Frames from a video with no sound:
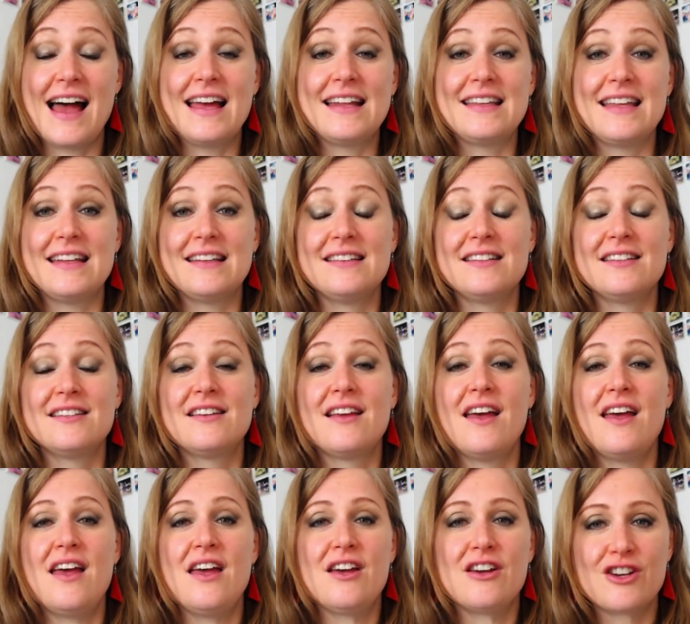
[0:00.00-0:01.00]
I didn't
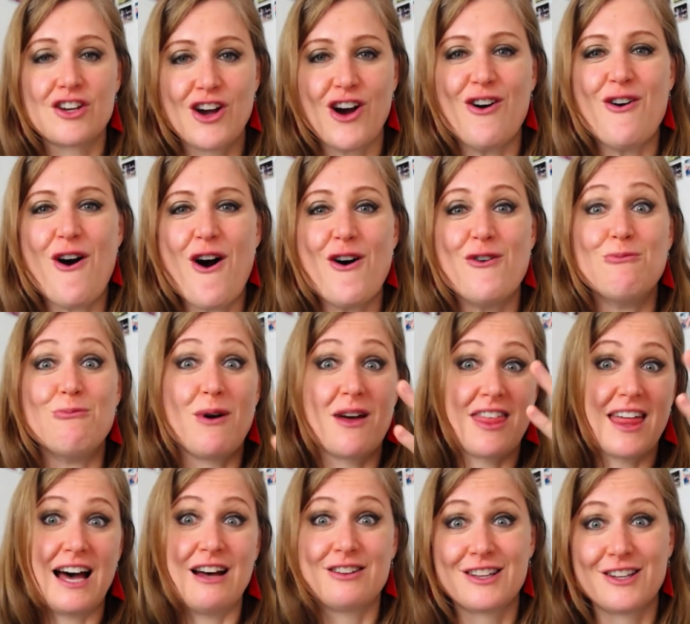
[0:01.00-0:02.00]
go home
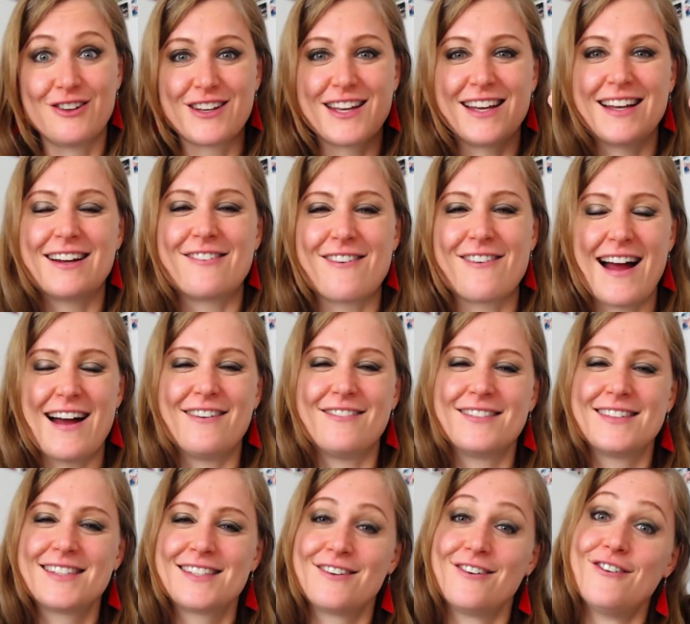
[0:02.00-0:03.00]
without looking
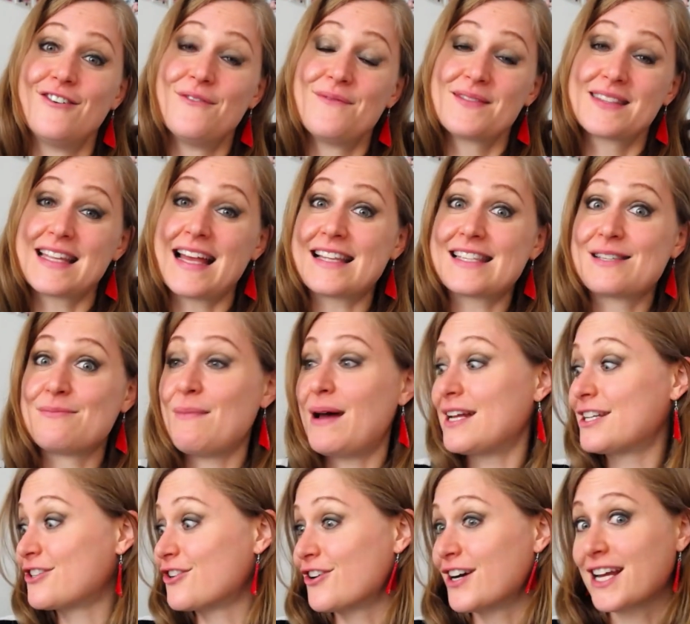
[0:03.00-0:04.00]
around. So that's
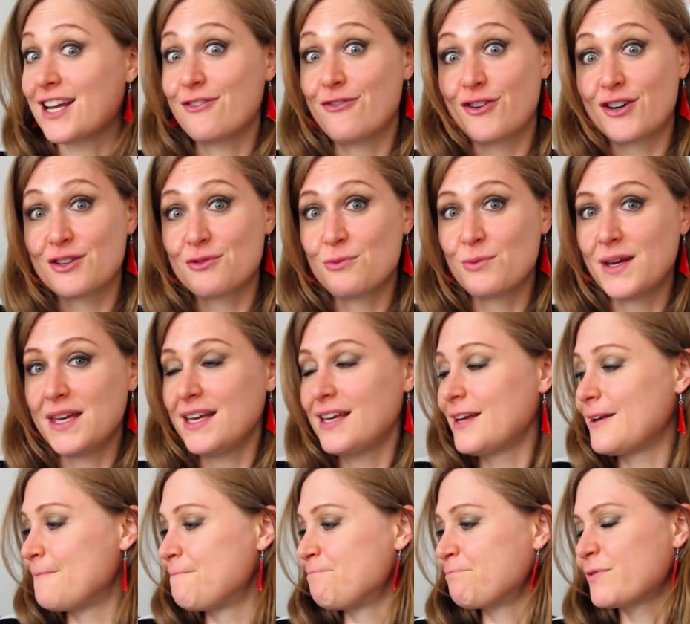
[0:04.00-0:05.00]
my trick for the
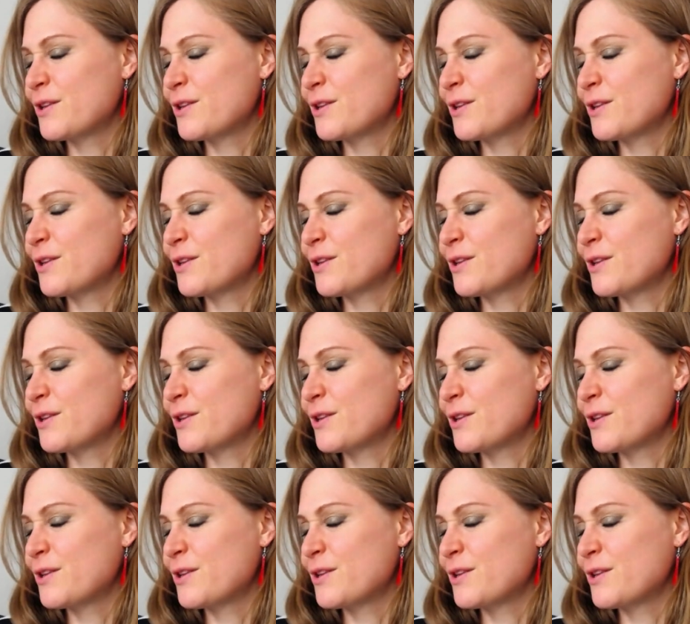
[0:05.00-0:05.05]
week.